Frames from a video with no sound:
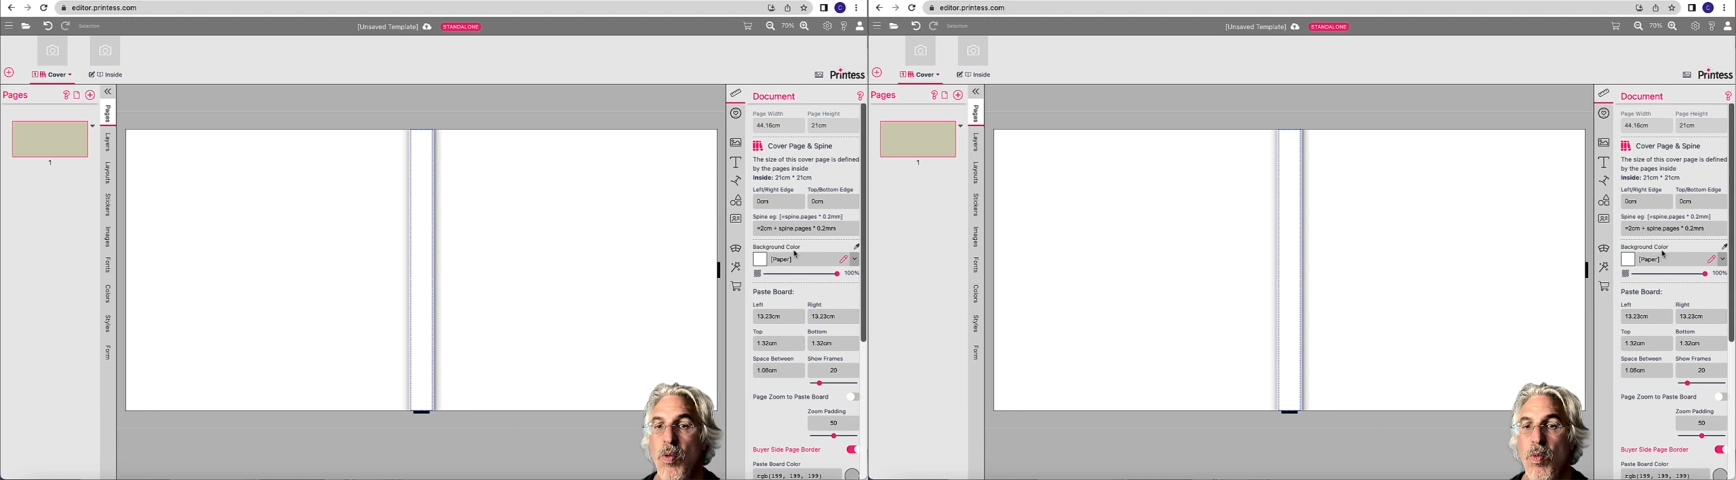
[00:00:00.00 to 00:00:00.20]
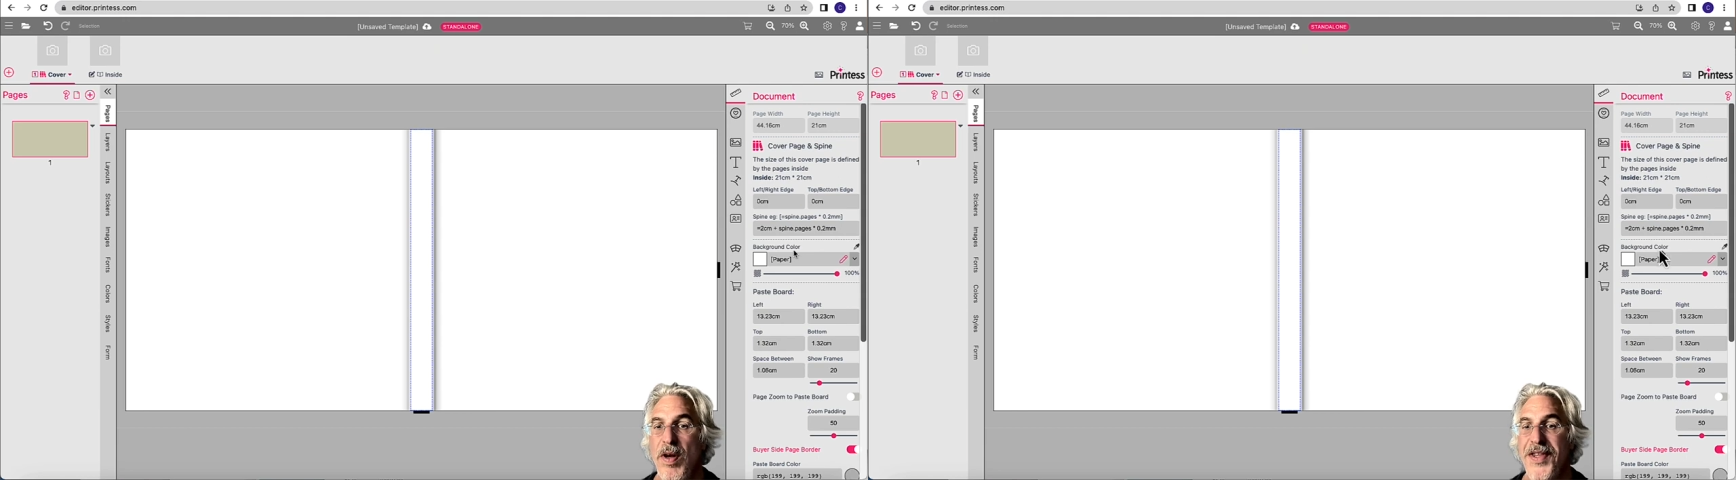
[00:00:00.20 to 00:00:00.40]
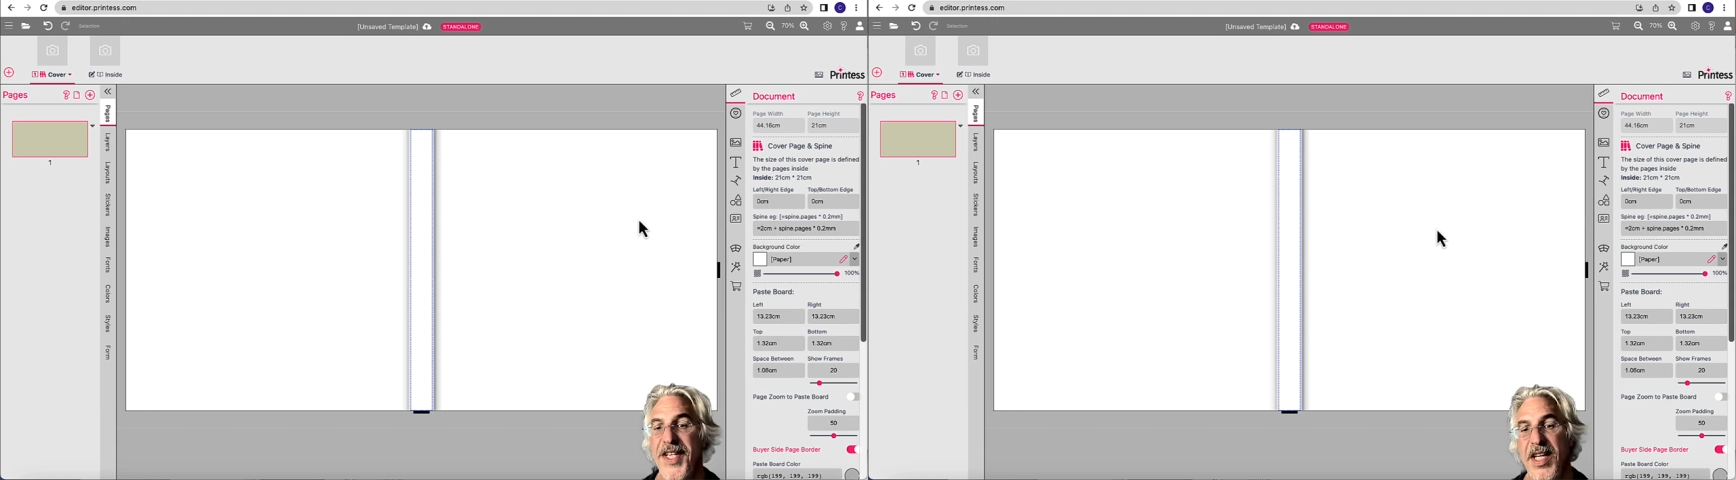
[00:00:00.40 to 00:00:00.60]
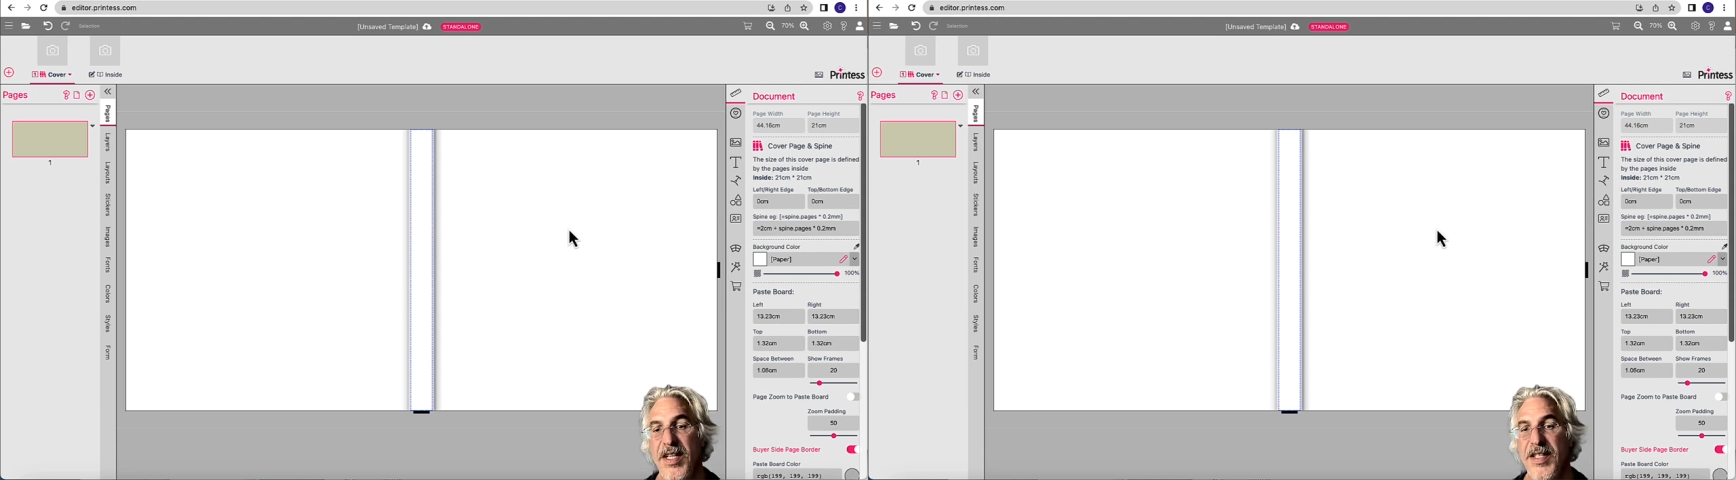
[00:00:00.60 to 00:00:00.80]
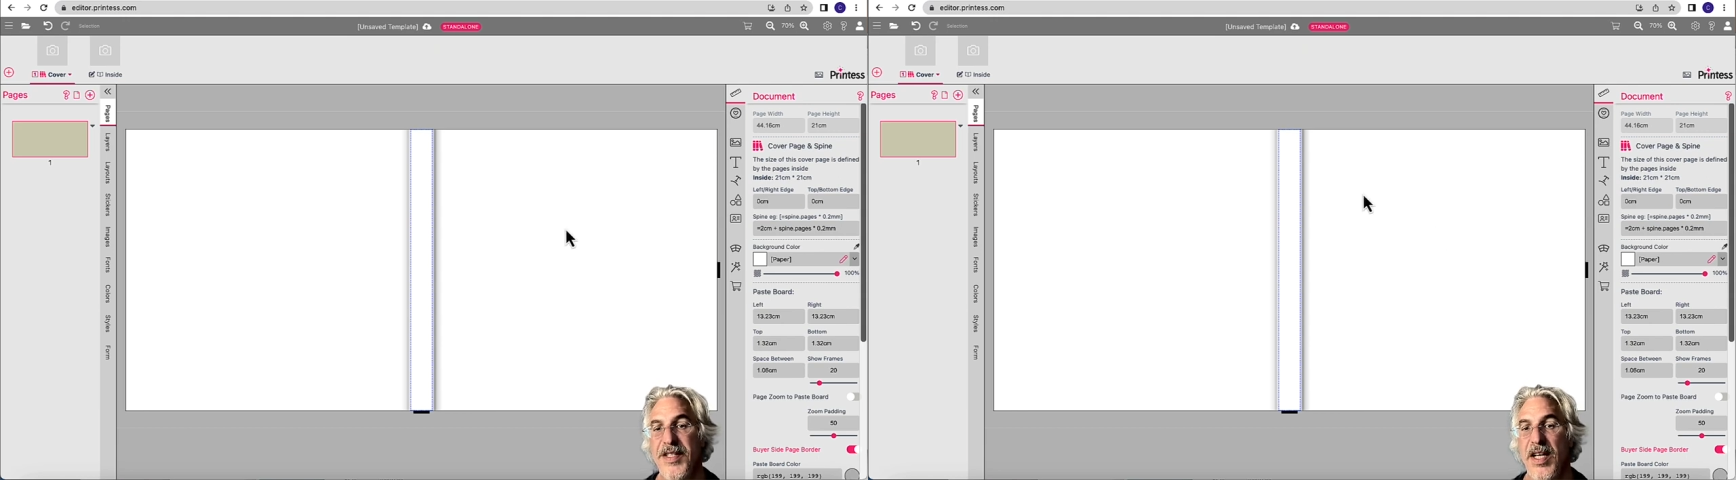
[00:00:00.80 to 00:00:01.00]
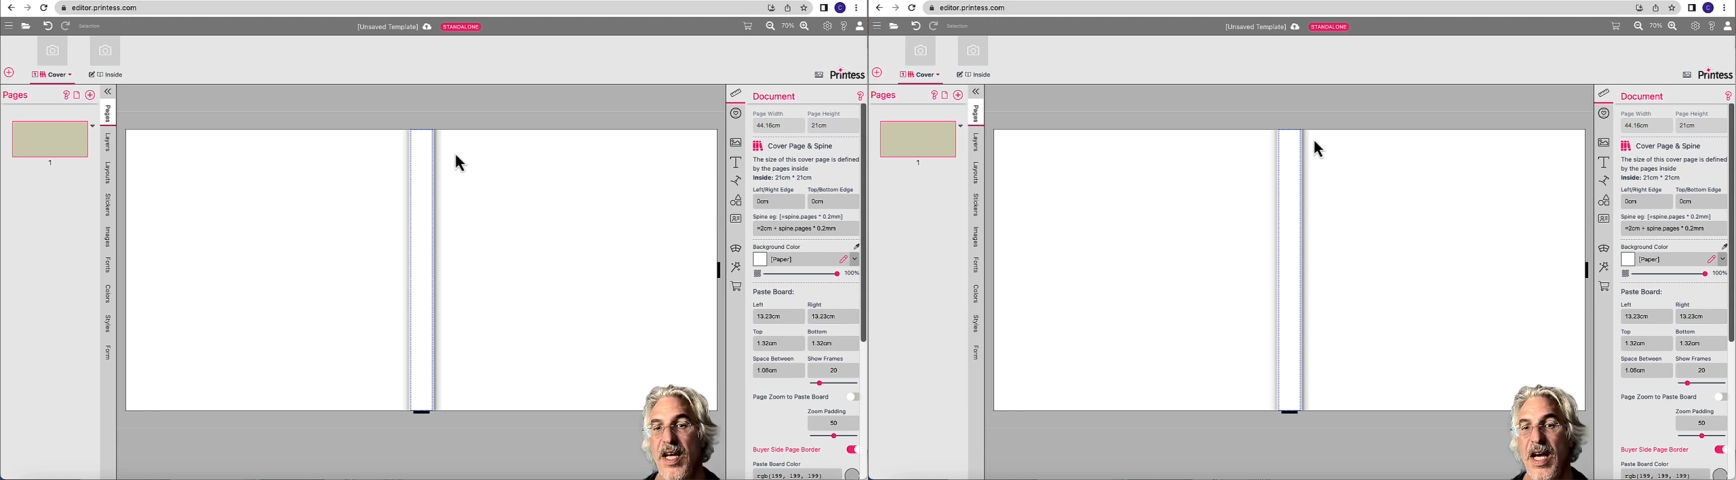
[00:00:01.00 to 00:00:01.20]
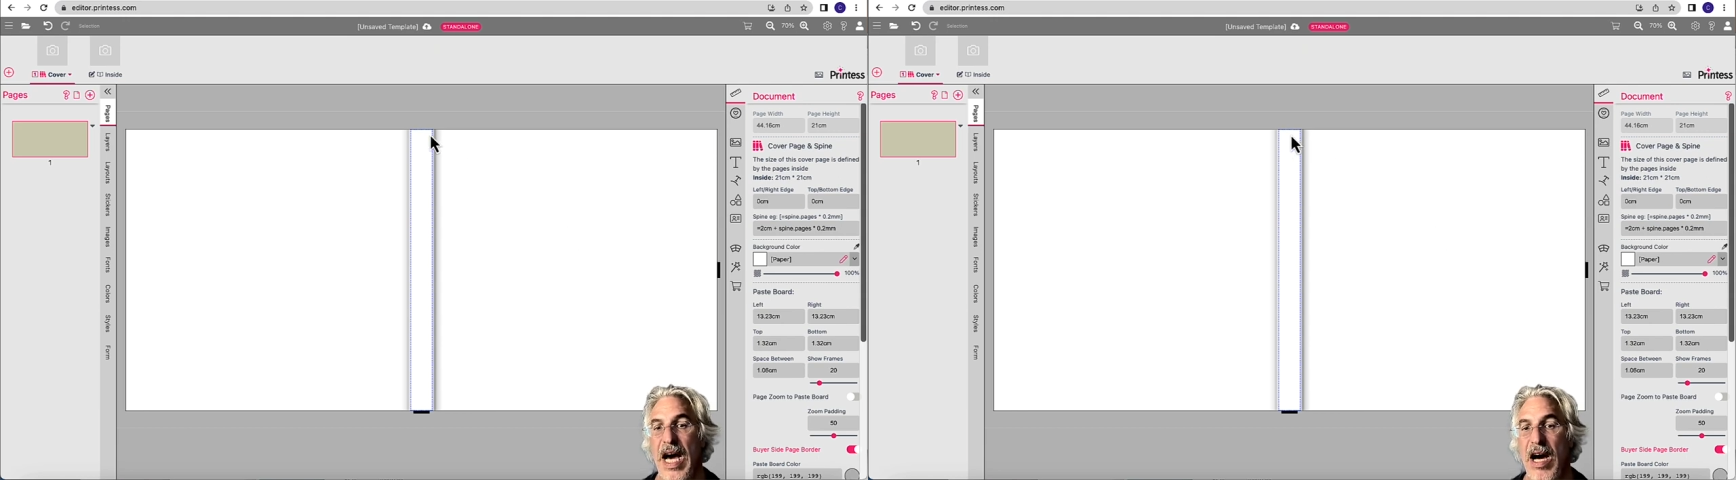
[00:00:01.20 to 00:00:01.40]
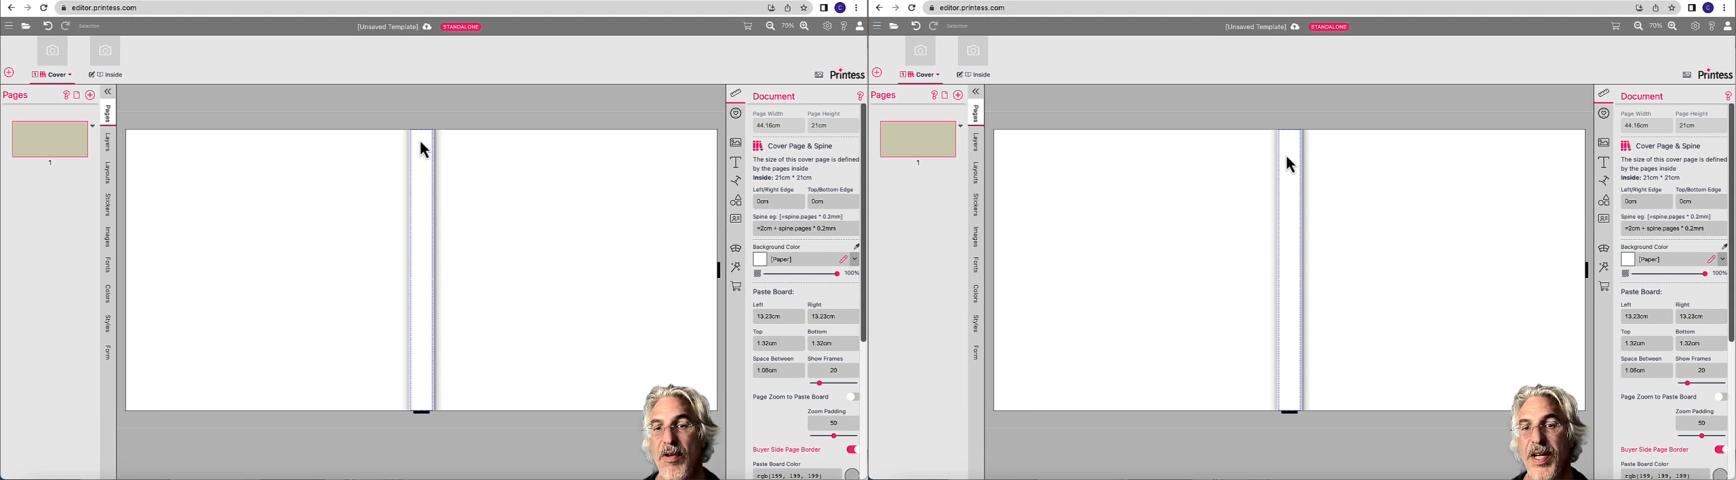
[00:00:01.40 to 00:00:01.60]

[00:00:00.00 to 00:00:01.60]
One thing is, how